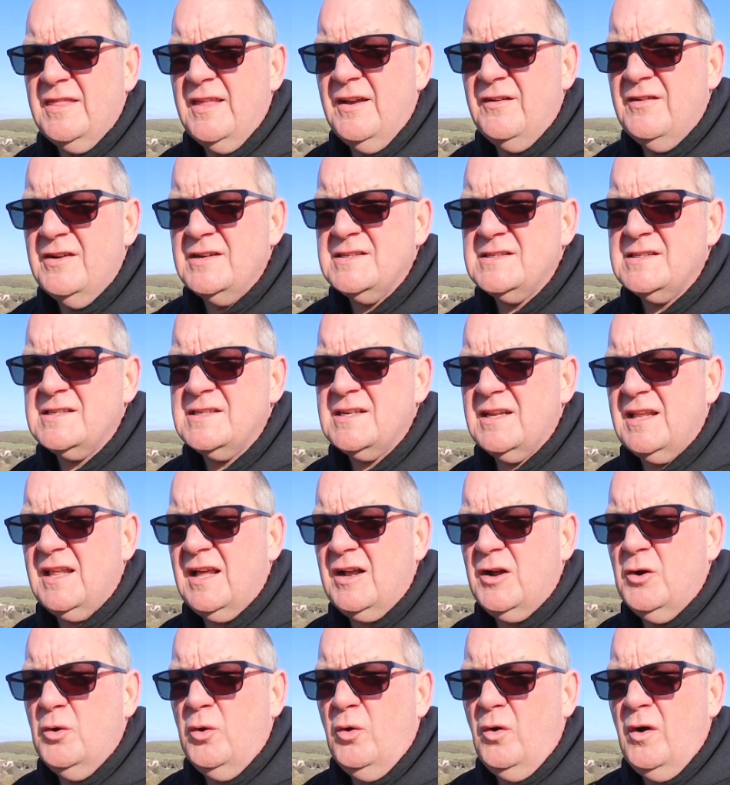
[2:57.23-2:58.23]
There is
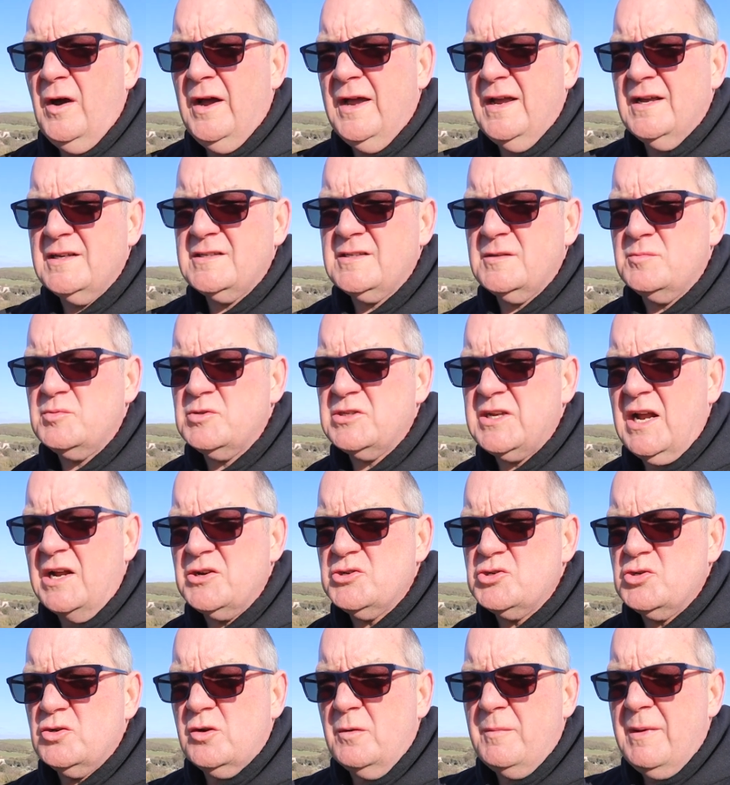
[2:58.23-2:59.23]
quite a
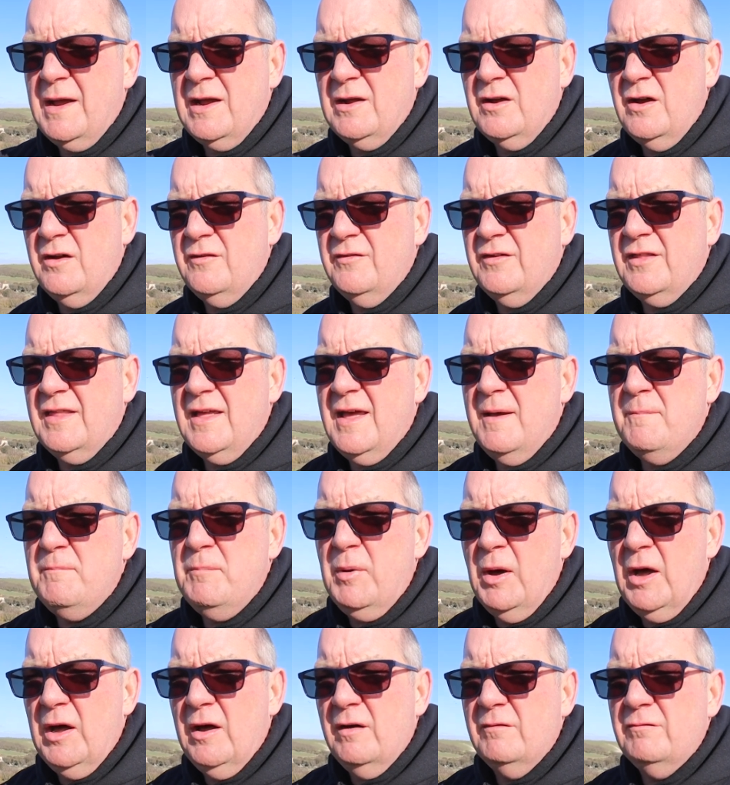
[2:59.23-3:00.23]
substantial amount over there,
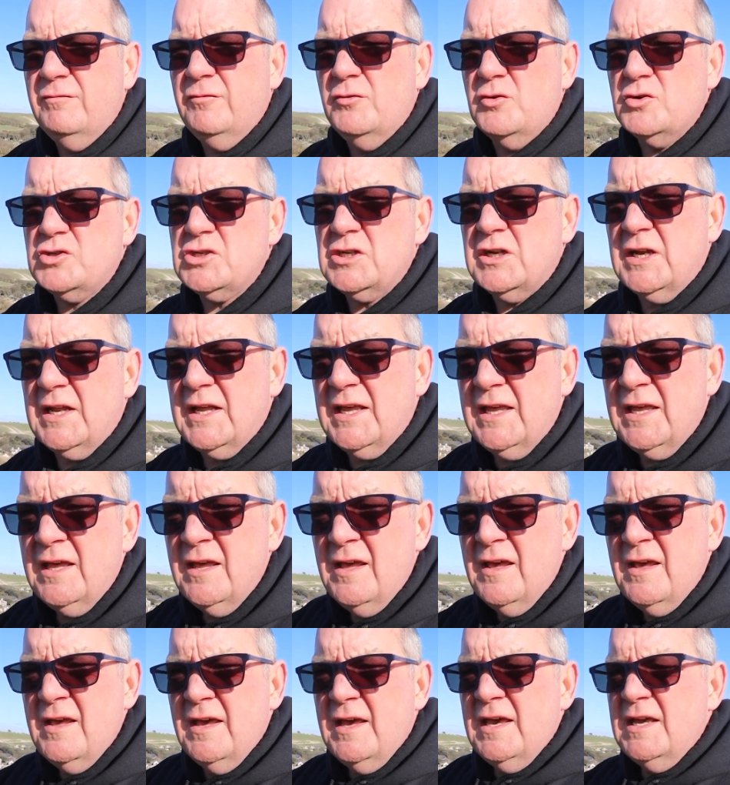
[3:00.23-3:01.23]
but unfortunately
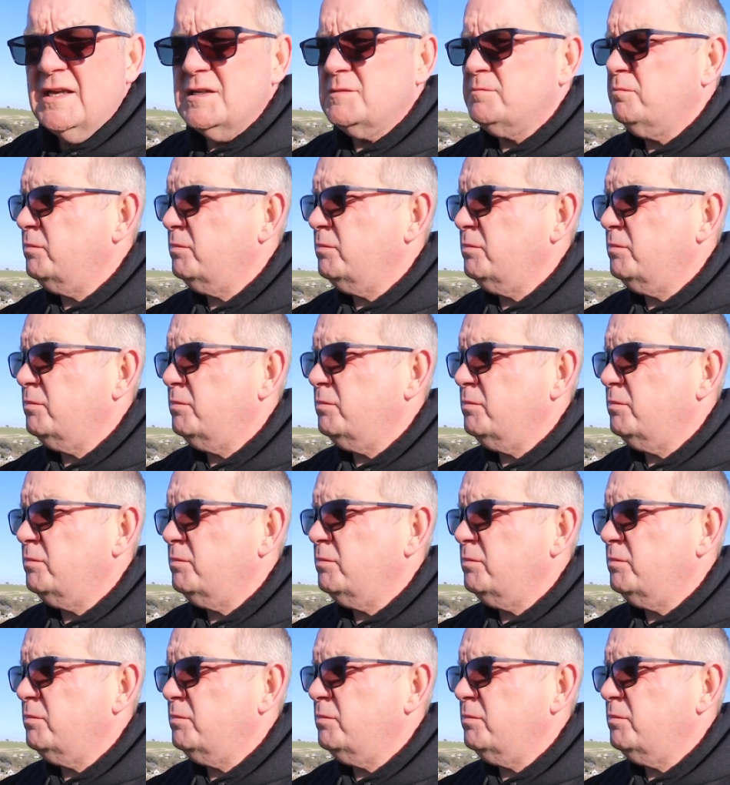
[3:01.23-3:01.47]
it's